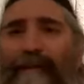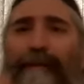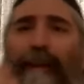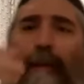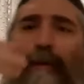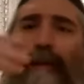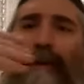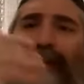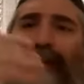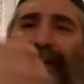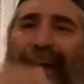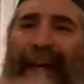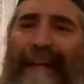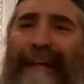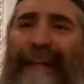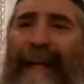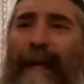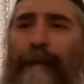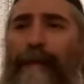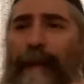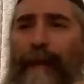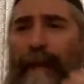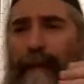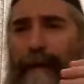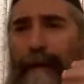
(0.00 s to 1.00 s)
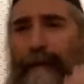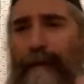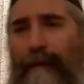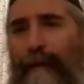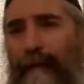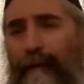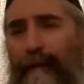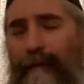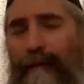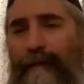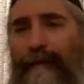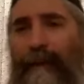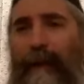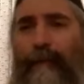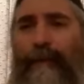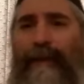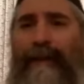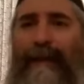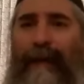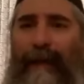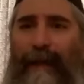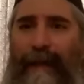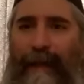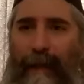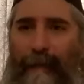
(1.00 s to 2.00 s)
very dynamic, very
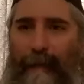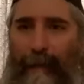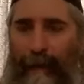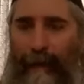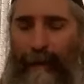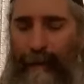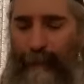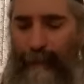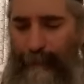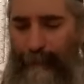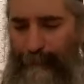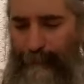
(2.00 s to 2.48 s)
dynamic.